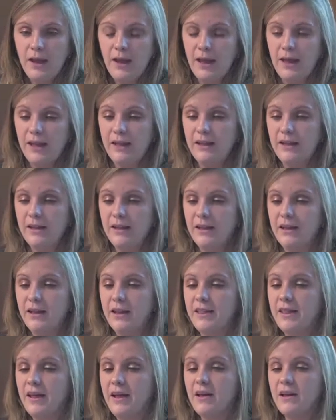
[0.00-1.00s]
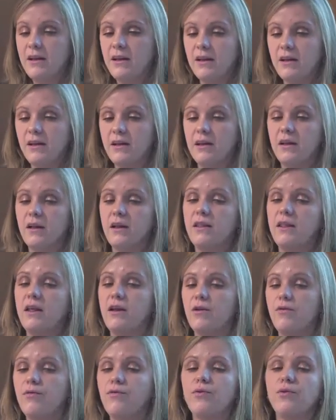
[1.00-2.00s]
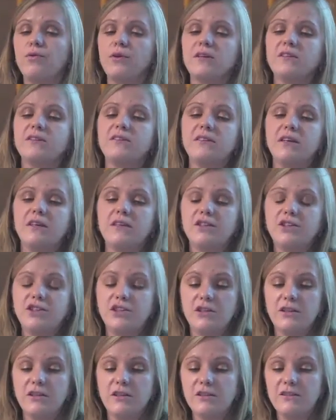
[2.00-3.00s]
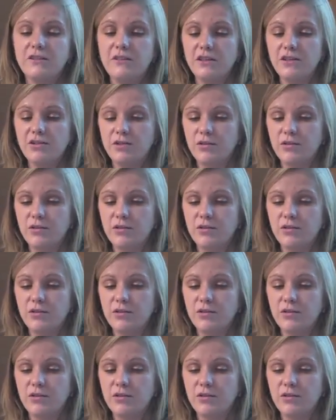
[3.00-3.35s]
And then of course such